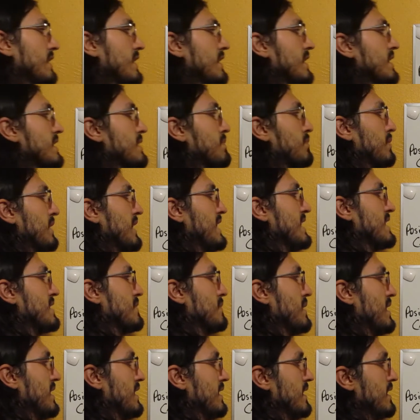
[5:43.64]
the
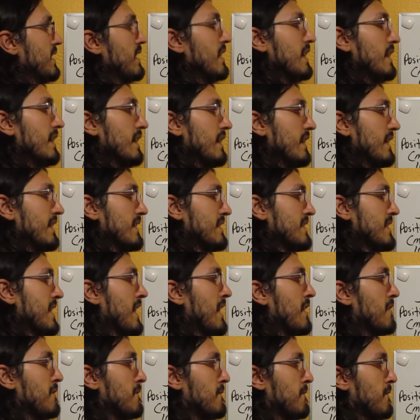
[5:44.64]
displacement is
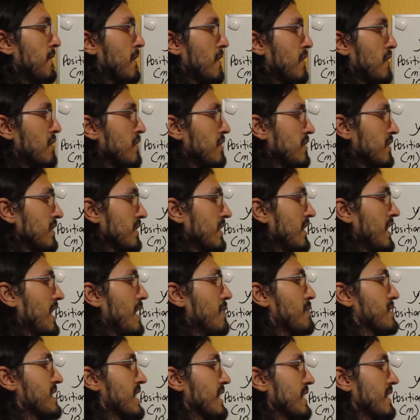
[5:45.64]
how far the
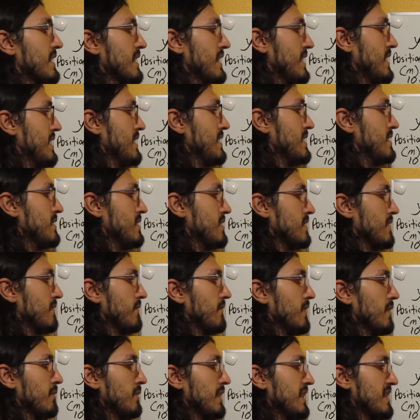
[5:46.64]
object is
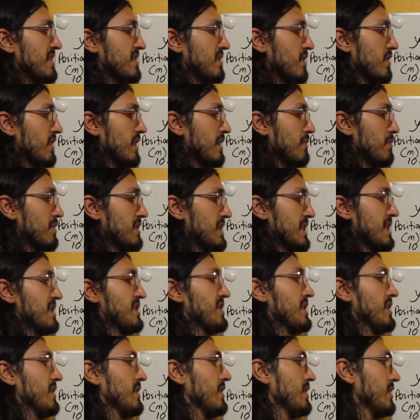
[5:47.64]
from the starting
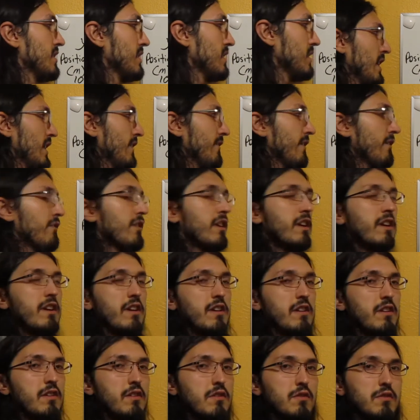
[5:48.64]
position. If I wanted to
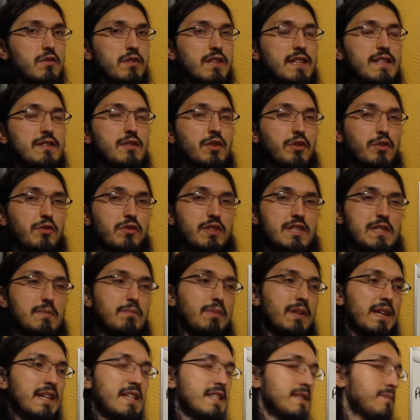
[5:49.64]
know the total
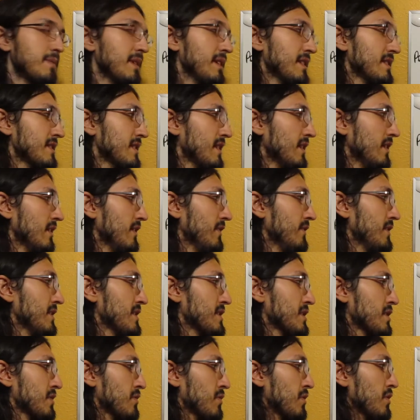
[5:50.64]
displacement of the
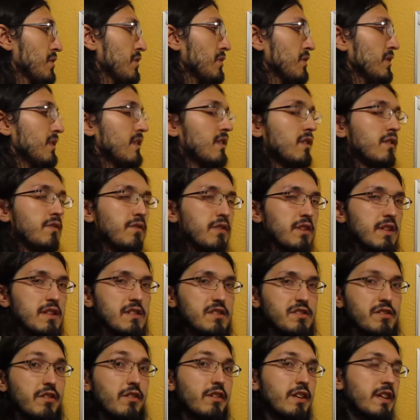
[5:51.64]
squirrel over this
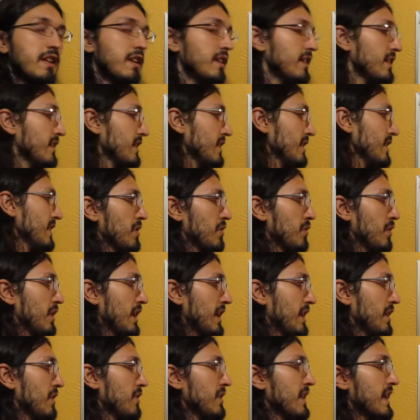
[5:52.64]
journey, well, I
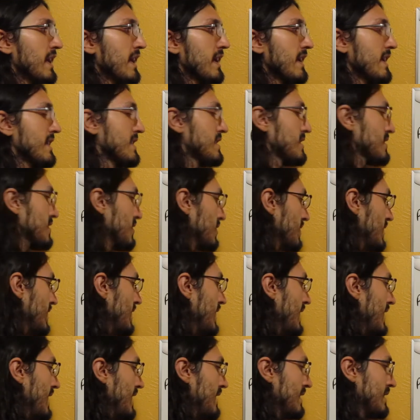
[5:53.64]
know that it started
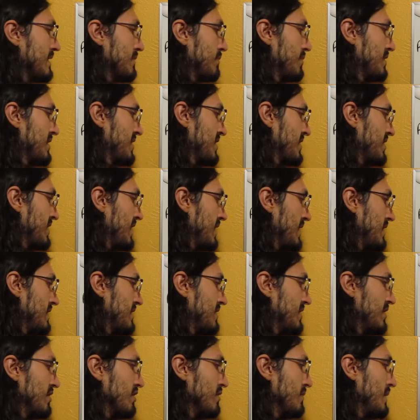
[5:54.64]
at position
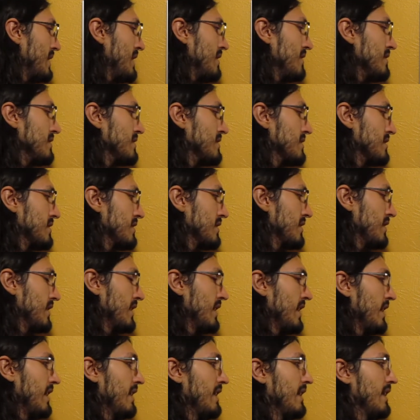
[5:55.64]
0 meters
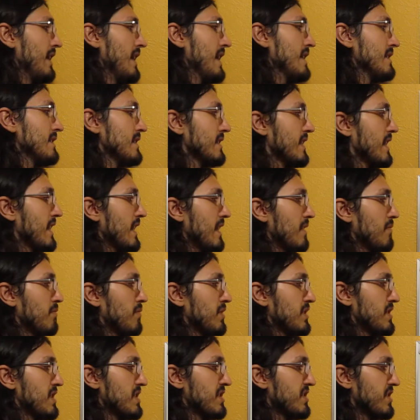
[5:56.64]
and it ended at
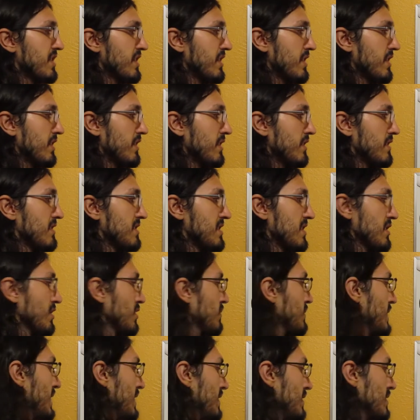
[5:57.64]
position 0
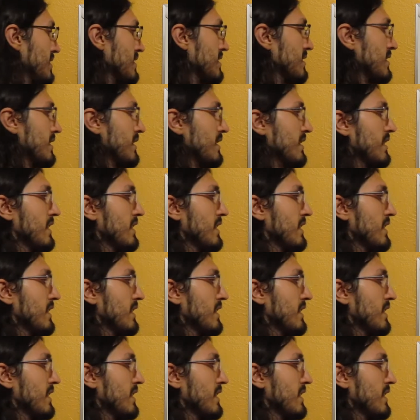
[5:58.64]
meters.